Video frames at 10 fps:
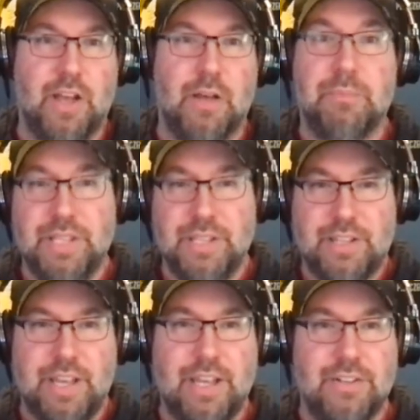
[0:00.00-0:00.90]
peak
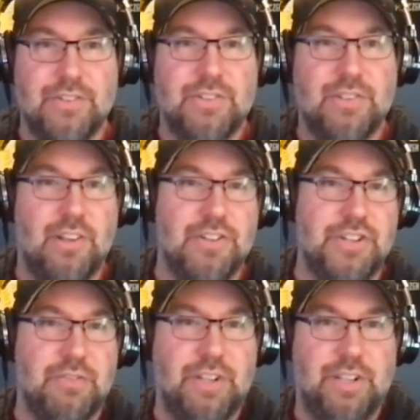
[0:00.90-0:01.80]
and
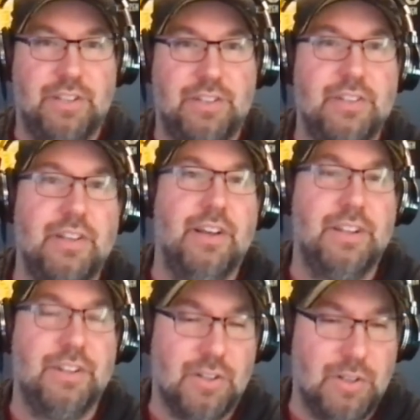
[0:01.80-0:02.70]
longevity uh,
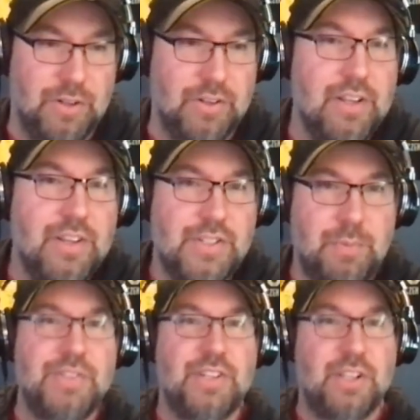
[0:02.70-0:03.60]
included. Mm-hmm. So
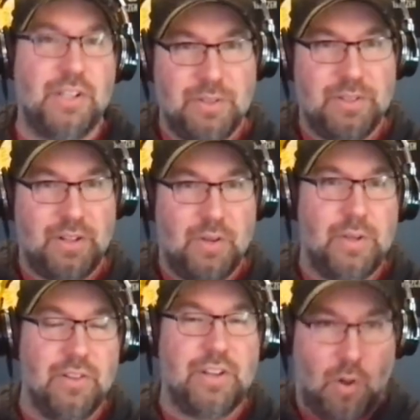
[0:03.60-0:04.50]
basically, you know, we look
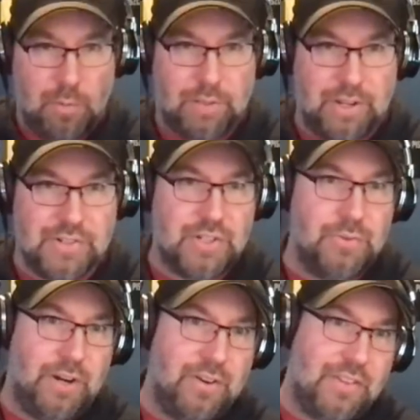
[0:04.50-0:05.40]
at a whole player's
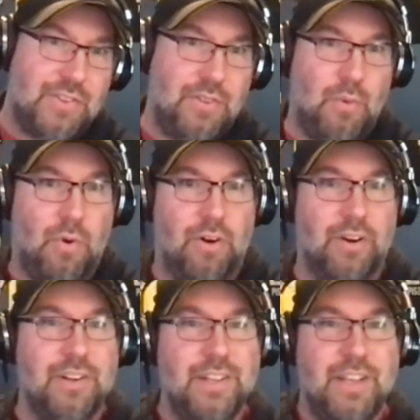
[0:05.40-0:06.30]
career. That's the WAR,
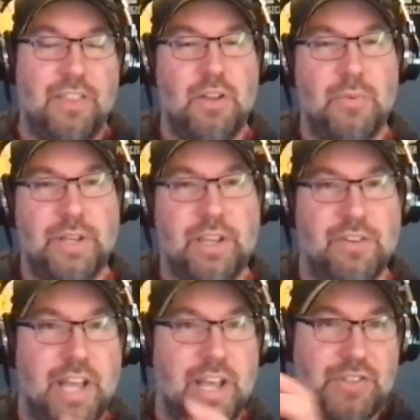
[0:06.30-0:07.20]
and then we give an
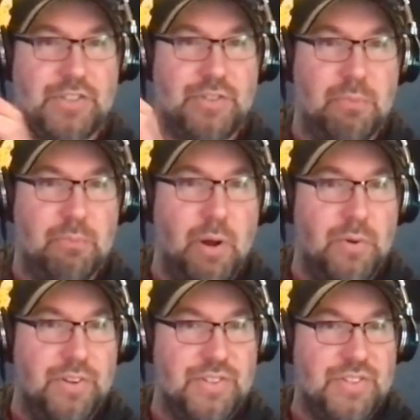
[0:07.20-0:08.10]
extra
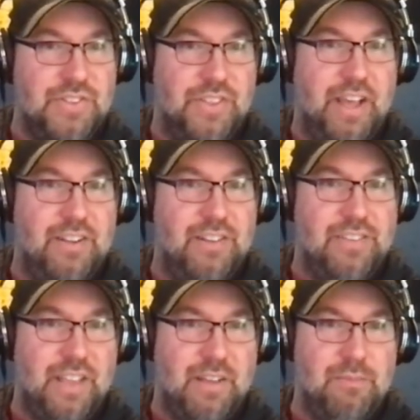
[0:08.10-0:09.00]
bonus to that
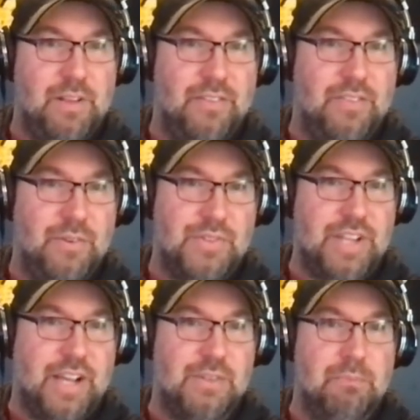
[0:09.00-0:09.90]
that uh, those
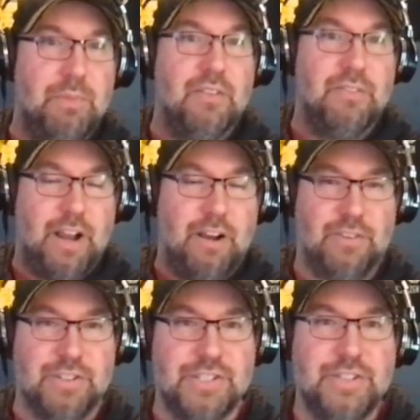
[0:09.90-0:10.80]
stats above
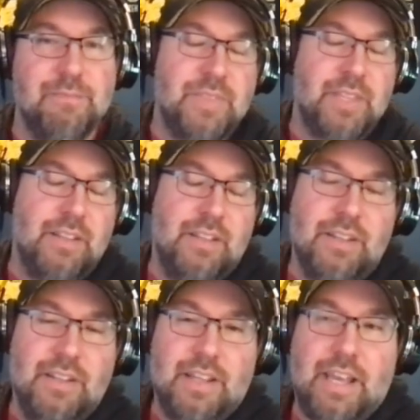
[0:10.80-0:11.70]
average,
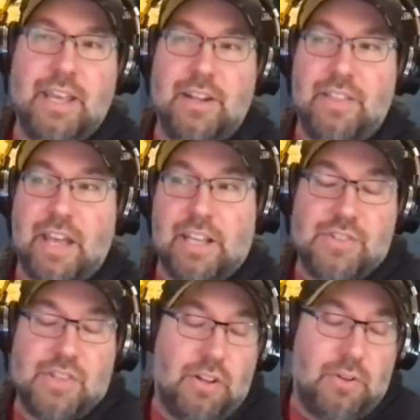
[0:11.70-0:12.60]
and that gives a
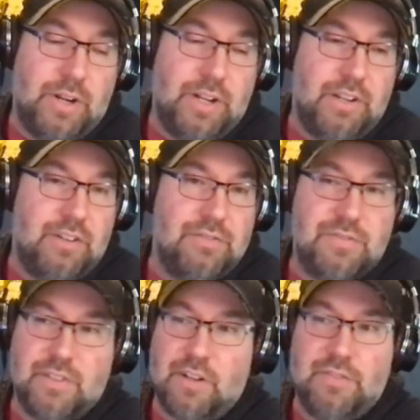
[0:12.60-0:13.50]
Hall rating of
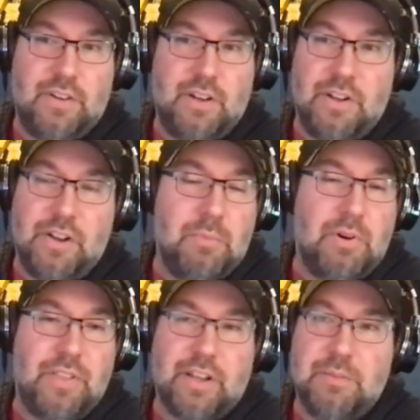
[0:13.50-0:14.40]
of a, a number
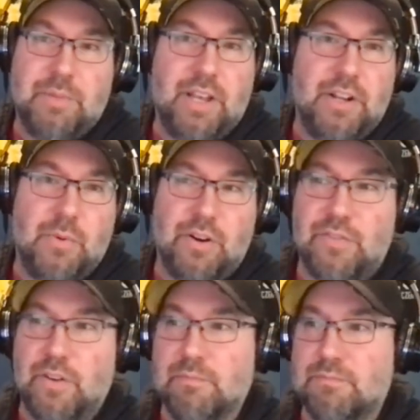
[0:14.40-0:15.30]
that can be anywhere
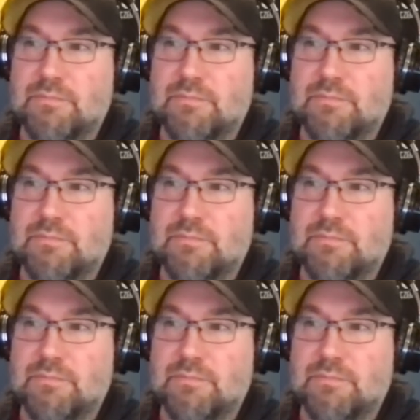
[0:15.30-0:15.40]
from